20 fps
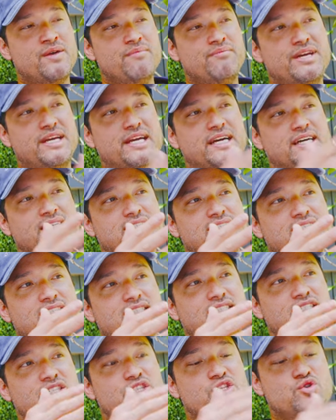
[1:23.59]

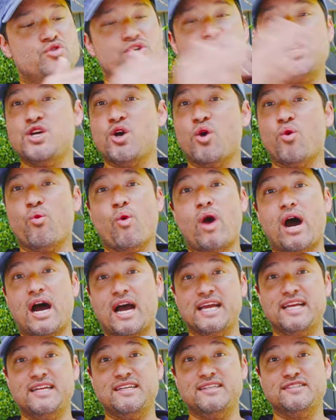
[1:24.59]
because you can go
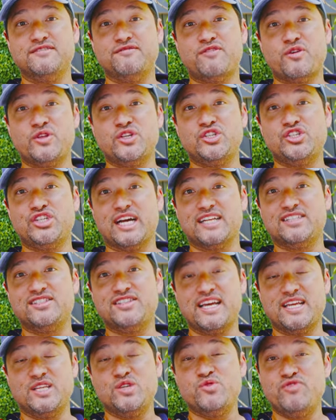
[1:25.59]
wide for the shots
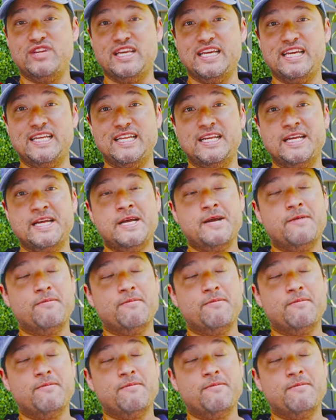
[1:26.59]
that you need.